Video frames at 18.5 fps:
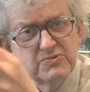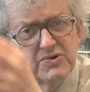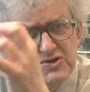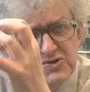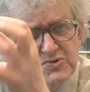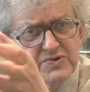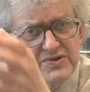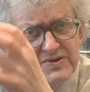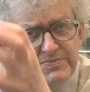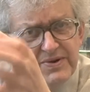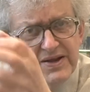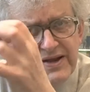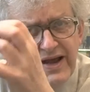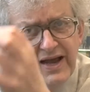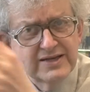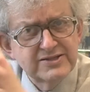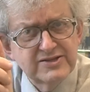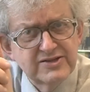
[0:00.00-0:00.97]
which was a bit
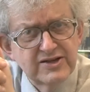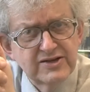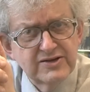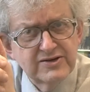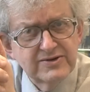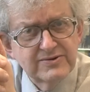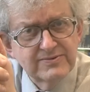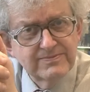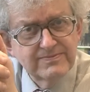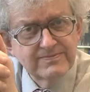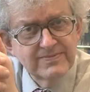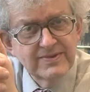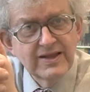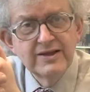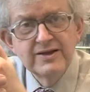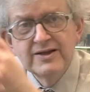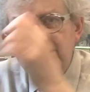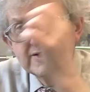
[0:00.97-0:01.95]
acid.
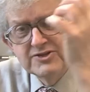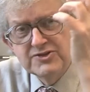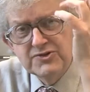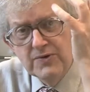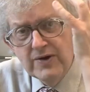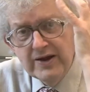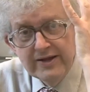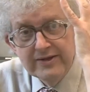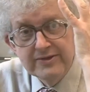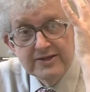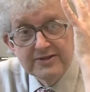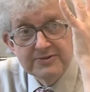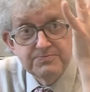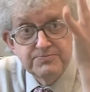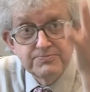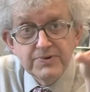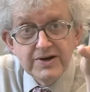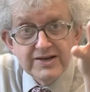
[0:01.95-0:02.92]
So I had
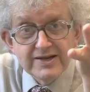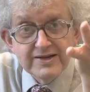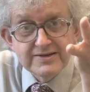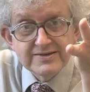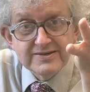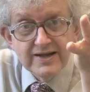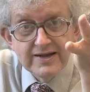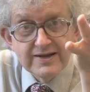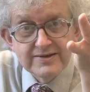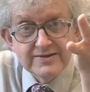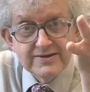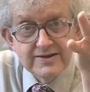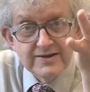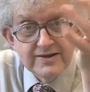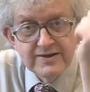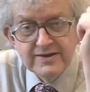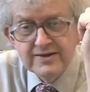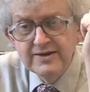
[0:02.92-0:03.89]
this brilliant
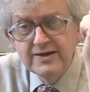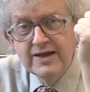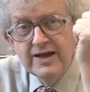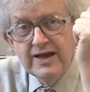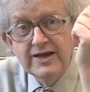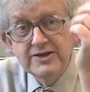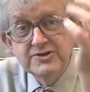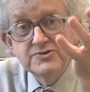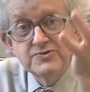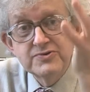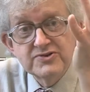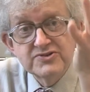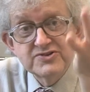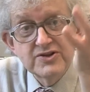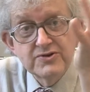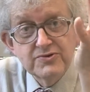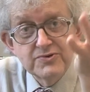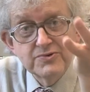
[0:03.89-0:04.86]
idea. I took a
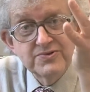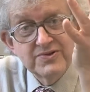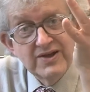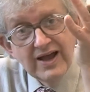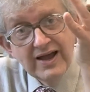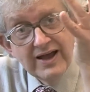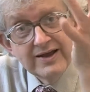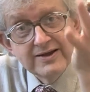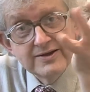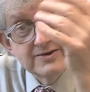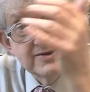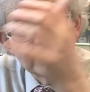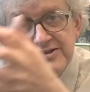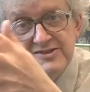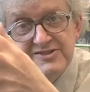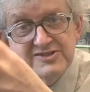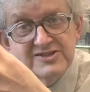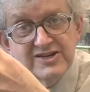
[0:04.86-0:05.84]
so-called ion
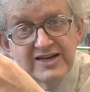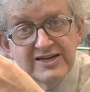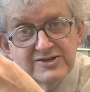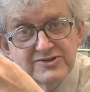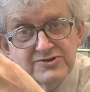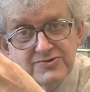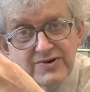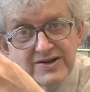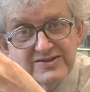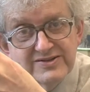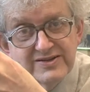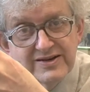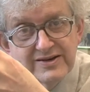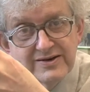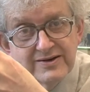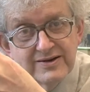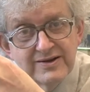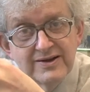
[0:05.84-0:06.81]
exchange
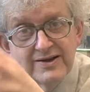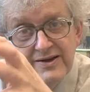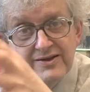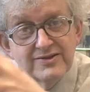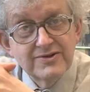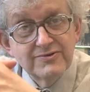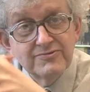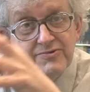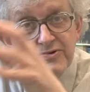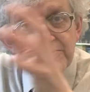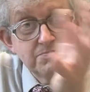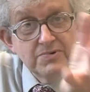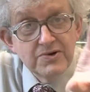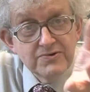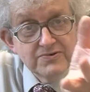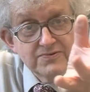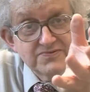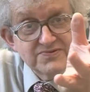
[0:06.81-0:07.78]
resin that
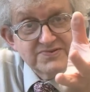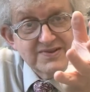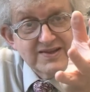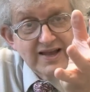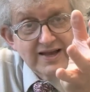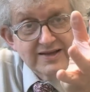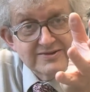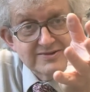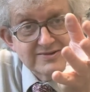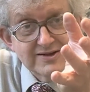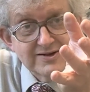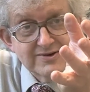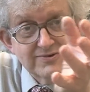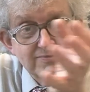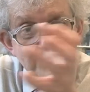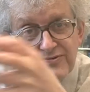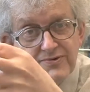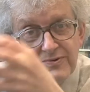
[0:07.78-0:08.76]
removes the
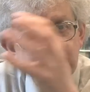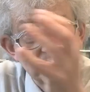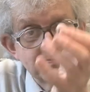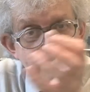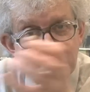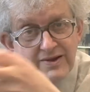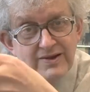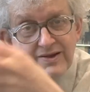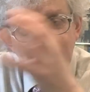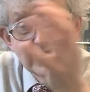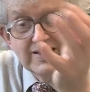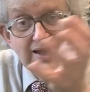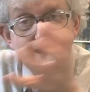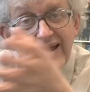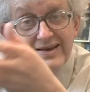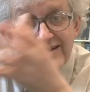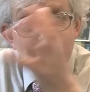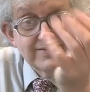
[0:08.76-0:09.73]
acid from
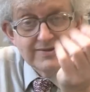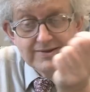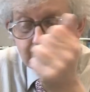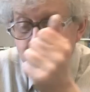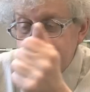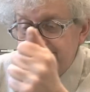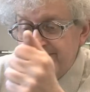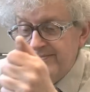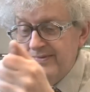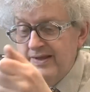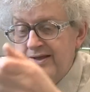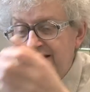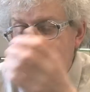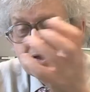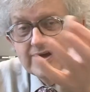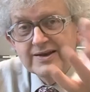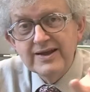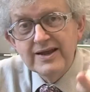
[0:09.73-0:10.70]
anything,
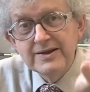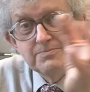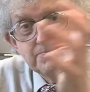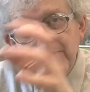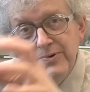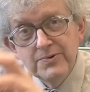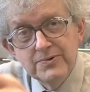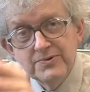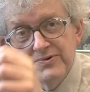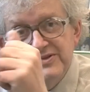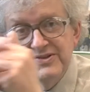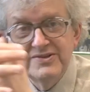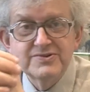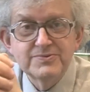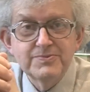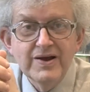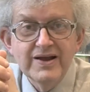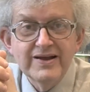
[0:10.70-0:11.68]
and I poured
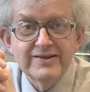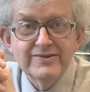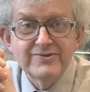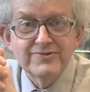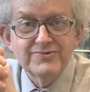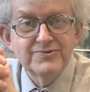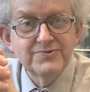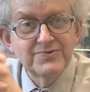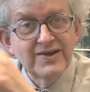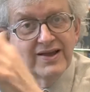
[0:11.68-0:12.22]
his wine through